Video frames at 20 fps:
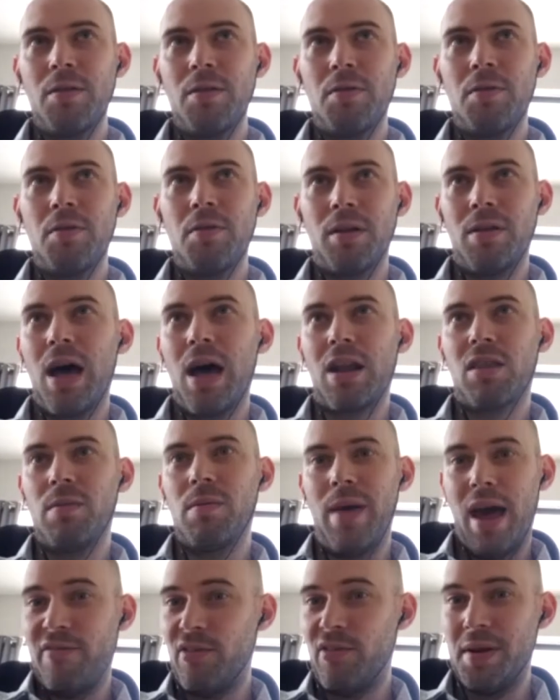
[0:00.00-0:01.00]
lot of them
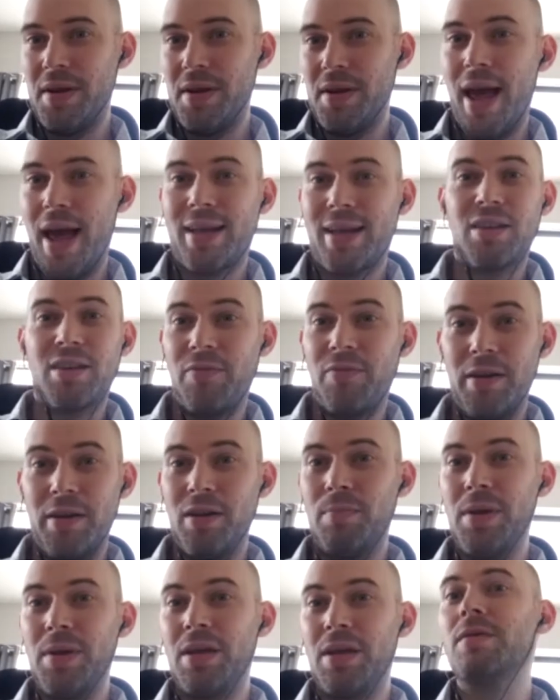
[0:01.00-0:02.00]
haven't been
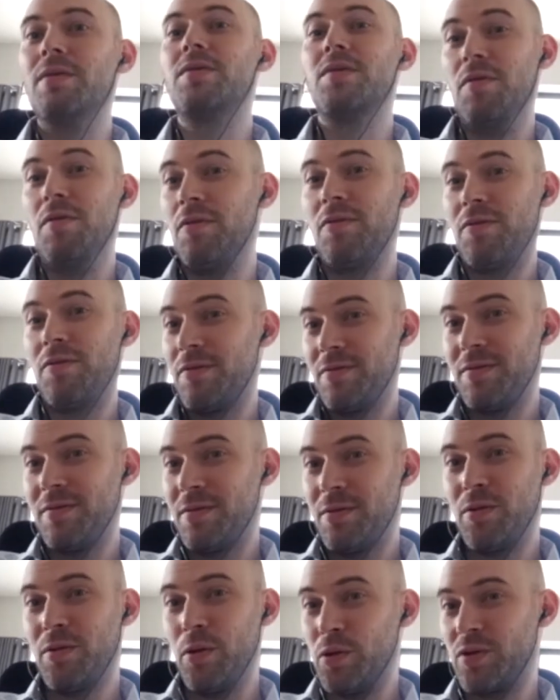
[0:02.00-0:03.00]
excavated because of
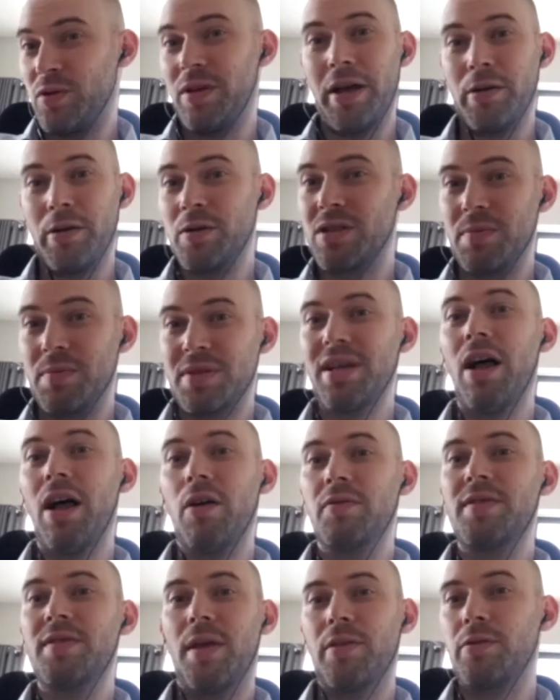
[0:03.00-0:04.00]
those layers
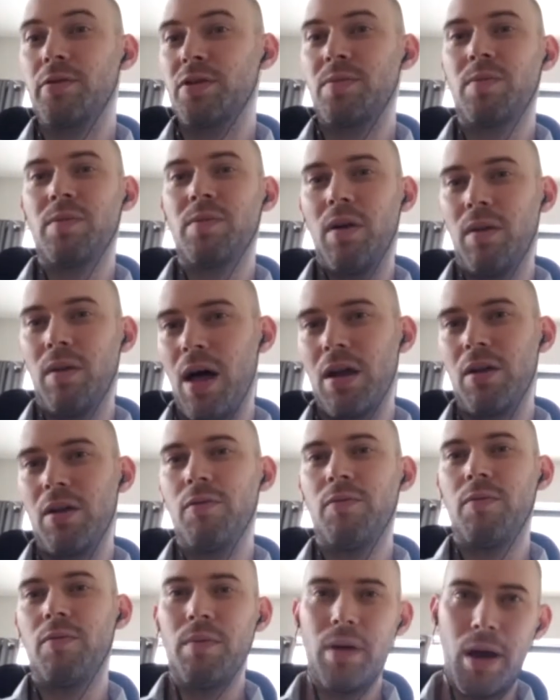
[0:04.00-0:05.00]
themselves, that there's a lot
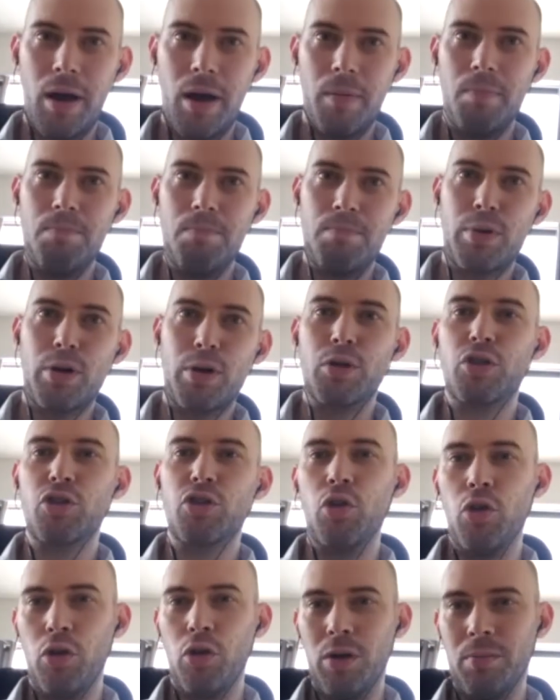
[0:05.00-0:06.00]
of
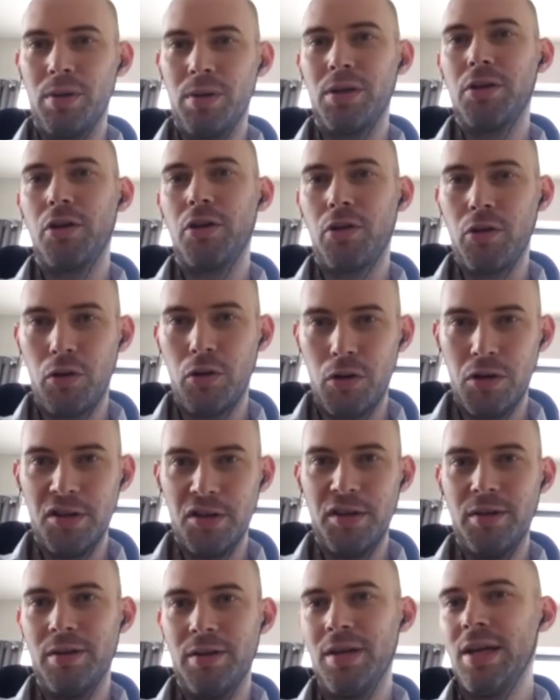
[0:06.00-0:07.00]
personal and political
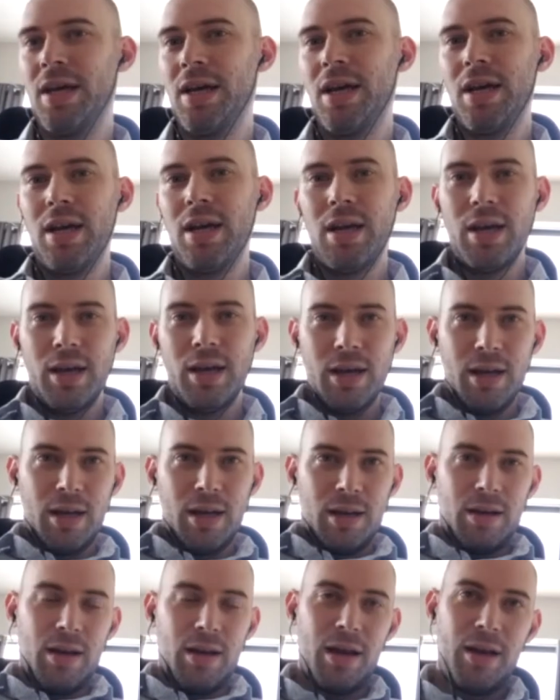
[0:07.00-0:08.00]
and,
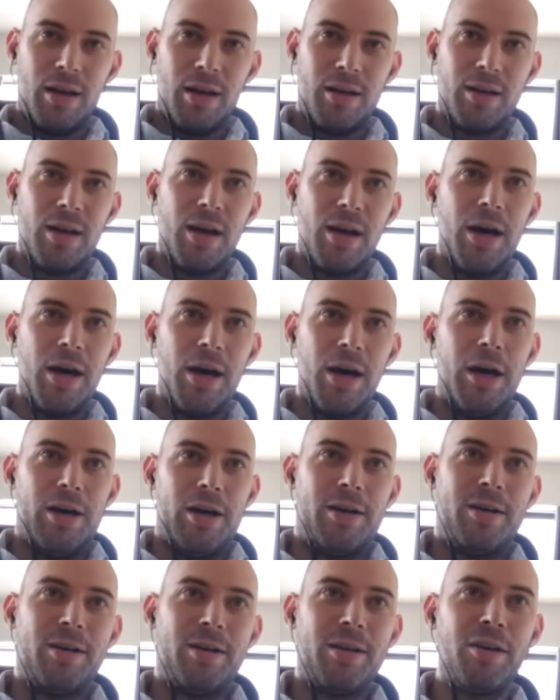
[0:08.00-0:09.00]

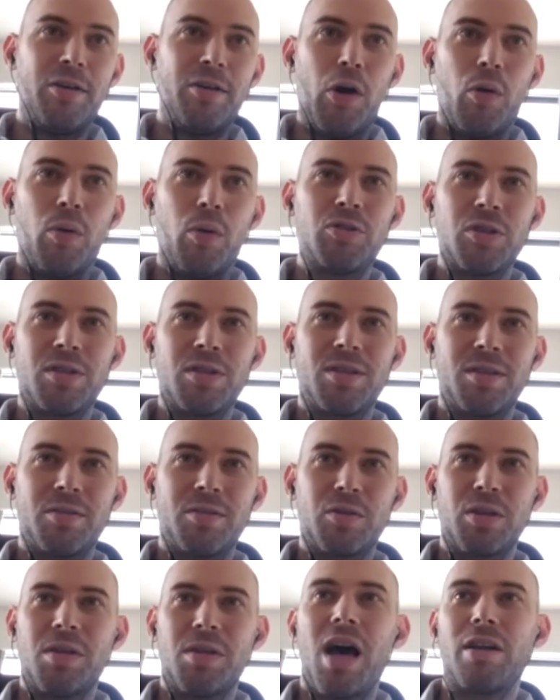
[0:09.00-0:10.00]

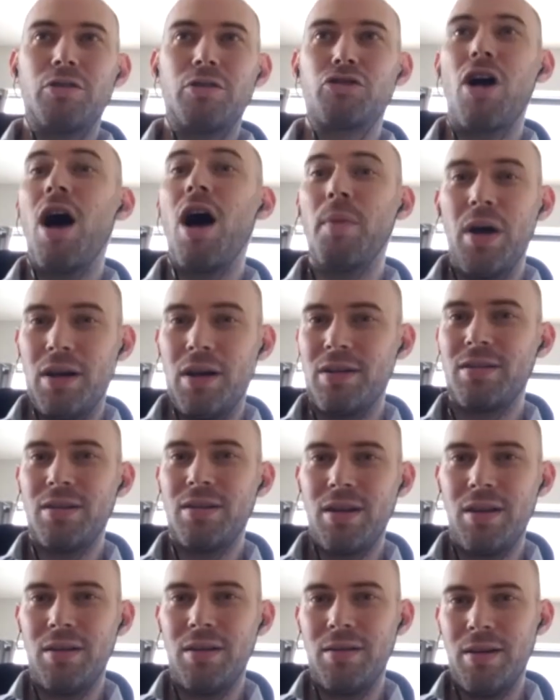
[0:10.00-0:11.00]
there's a lot of drama
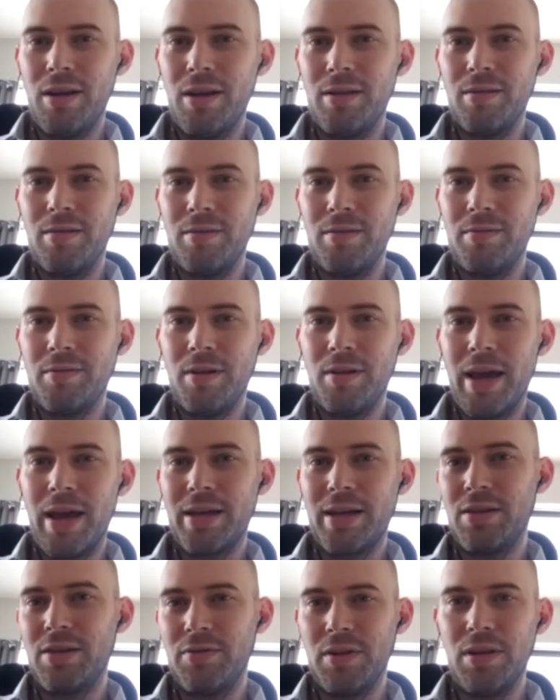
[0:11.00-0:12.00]
and
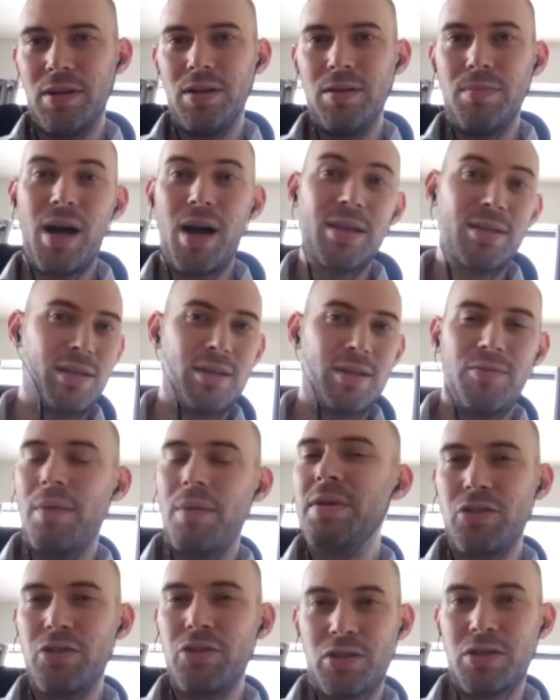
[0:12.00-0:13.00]
negativity and positive.
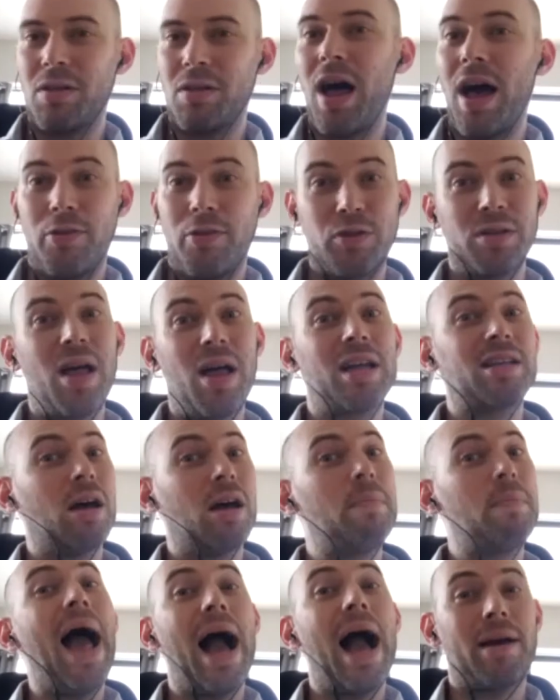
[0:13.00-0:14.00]
There's a lot to
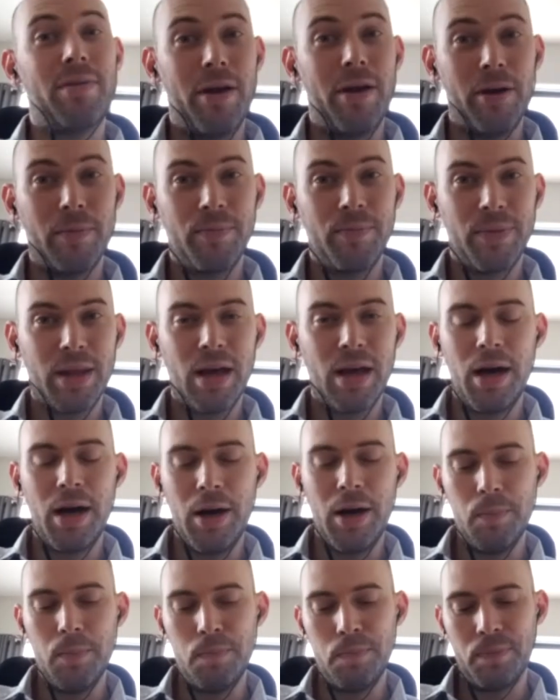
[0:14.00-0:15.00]
unpack there.
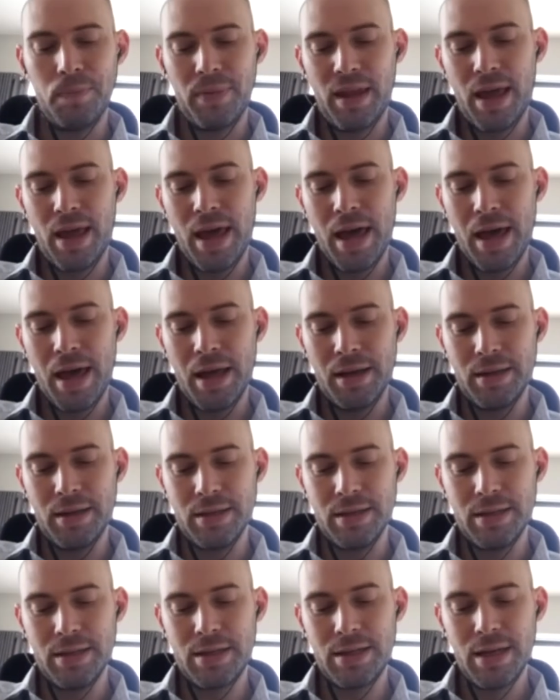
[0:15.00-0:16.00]

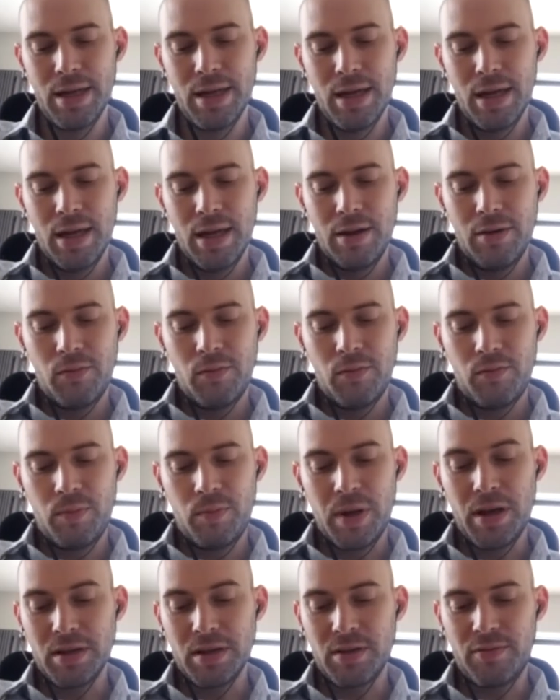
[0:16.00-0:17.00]
And
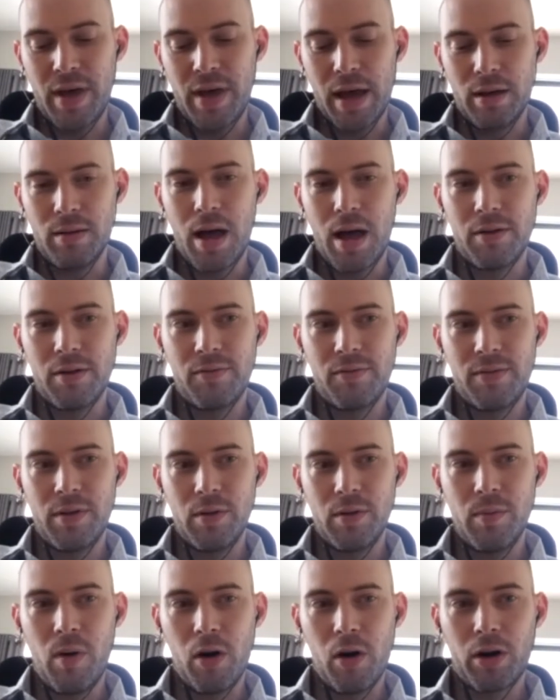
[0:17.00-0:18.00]
because of that, a lot of
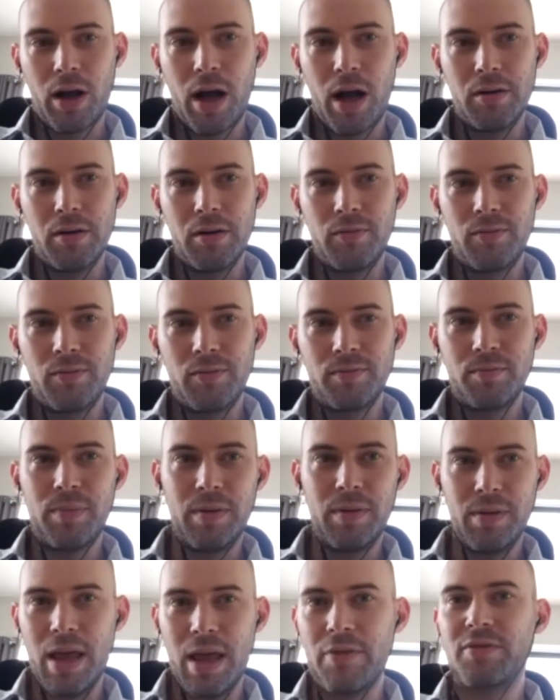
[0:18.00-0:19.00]
them are kind of
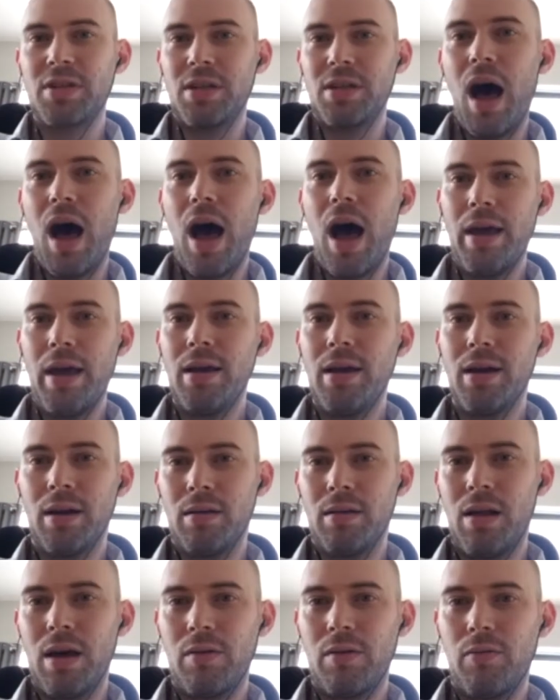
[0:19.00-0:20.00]
been left to lie in
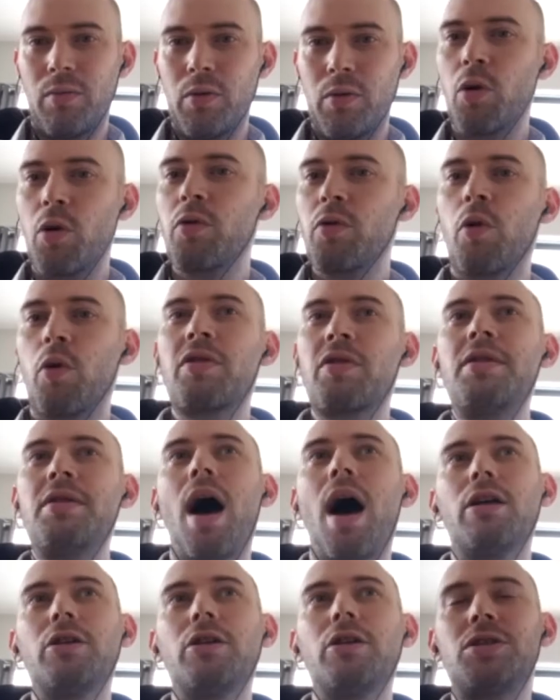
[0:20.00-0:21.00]
a lot of, or the
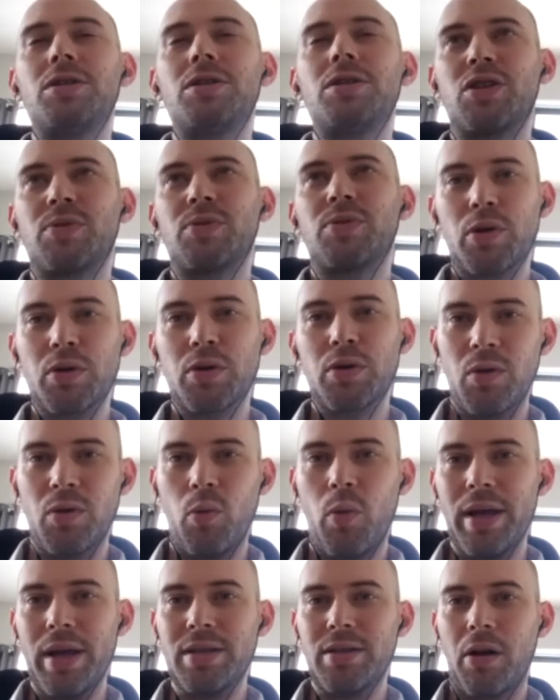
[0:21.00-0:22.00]
knowledge is dispersed
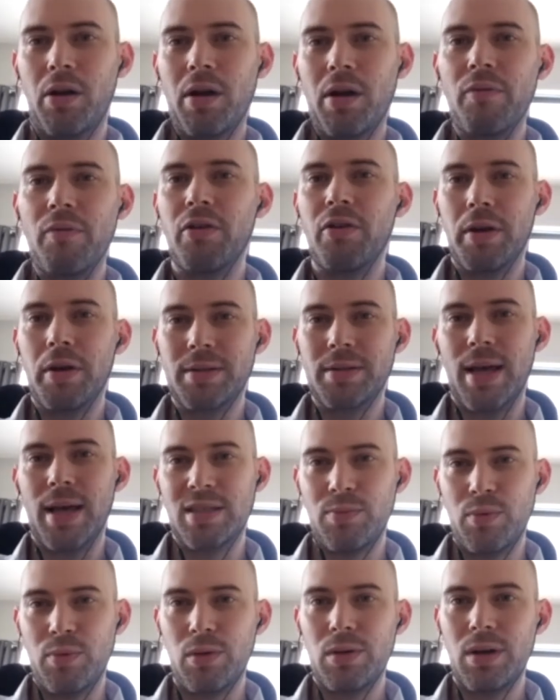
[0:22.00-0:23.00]
in ways that are not very
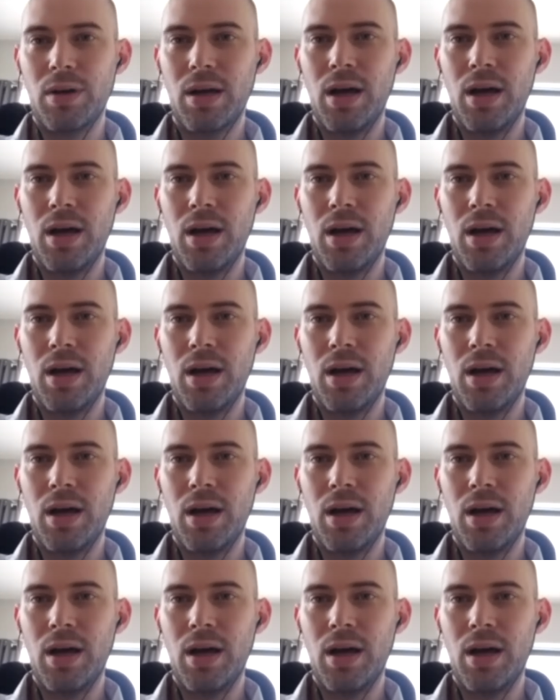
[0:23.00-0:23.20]
accessible.